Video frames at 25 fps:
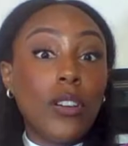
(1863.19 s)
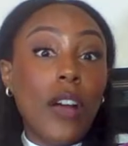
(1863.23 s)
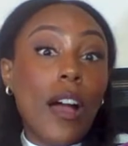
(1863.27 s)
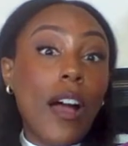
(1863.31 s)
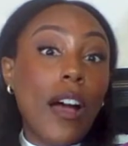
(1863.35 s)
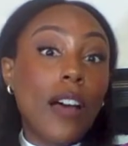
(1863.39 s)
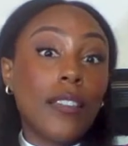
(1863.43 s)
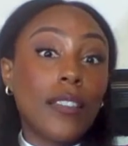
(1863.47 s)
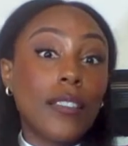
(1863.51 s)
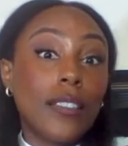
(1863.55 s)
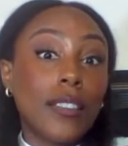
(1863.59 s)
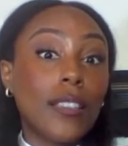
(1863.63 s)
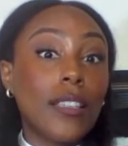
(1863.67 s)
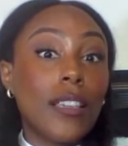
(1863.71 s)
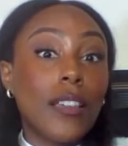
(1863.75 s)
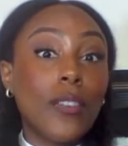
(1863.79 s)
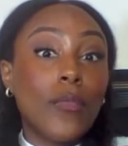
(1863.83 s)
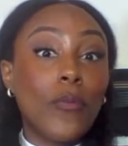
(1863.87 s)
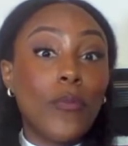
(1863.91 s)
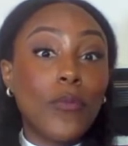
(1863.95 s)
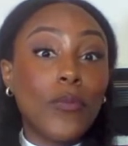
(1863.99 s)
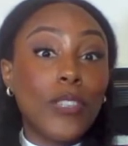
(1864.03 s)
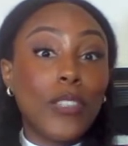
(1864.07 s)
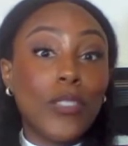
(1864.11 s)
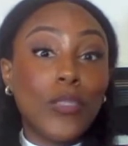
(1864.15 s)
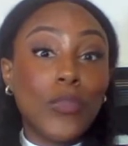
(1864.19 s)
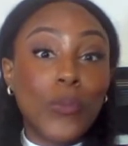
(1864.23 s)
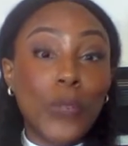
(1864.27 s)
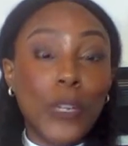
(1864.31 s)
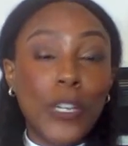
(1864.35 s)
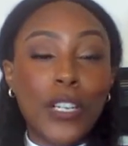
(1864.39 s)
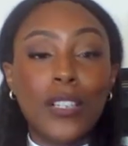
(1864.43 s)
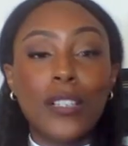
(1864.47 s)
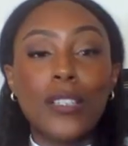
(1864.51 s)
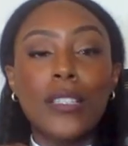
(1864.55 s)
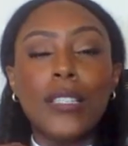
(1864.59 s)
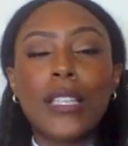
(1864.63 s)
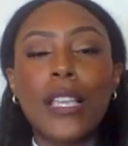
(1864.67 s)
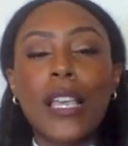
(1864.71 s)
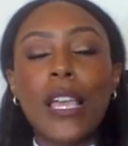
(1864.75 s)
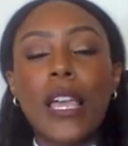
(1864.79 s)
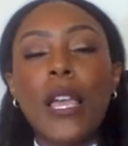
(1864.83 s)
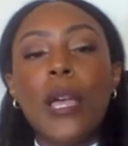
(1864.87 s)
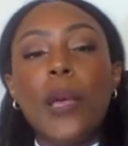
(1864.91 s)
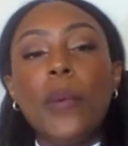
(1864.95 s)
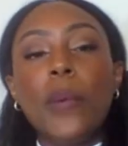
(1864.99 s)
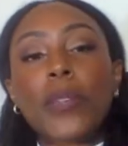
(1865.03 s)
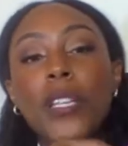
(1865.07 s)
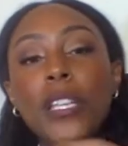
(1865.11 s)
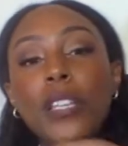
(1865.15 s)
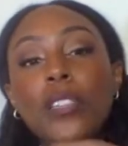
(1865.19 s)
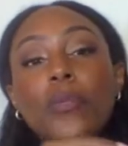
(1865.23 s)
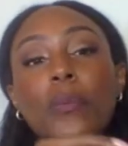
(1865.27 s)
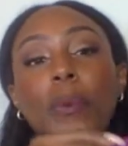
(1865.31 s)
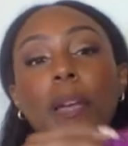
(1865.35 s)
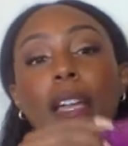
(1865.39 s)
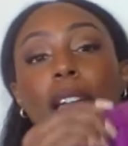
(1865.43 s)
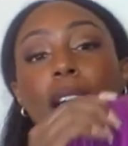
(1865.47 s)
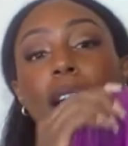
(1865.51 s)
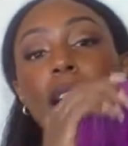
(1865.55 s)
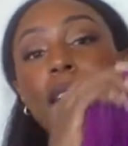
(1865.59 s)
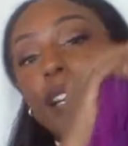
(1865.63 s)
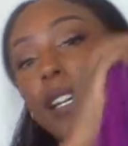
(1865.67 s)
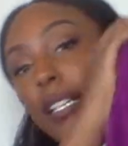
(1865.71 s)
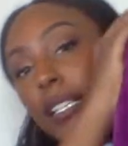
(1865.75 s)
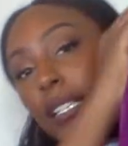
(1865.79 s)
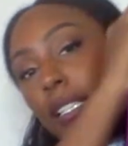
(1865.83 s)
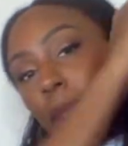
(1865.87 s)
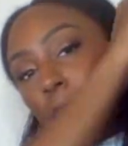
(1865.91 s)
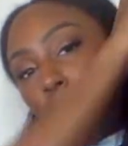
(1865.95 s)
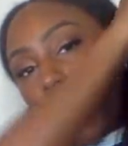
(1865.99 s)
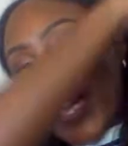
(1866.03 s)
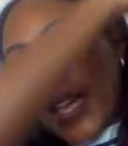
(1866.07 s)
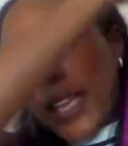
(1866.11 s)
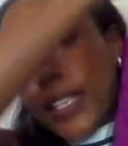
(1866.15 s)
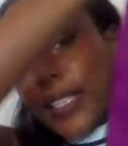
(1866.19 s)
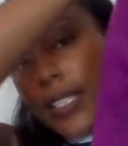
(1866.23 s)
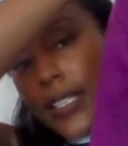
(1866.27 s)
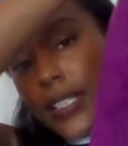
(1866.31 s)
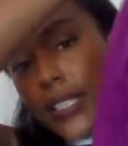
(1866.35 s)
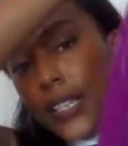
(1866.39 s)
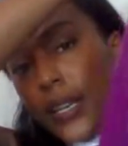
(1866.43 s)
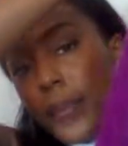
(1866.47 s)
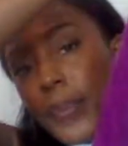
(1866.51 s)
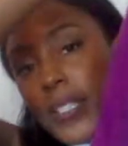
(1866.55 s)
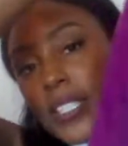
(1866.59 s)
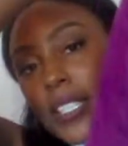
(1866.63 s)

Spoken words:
how this works, but either way, I couldn't pass it up.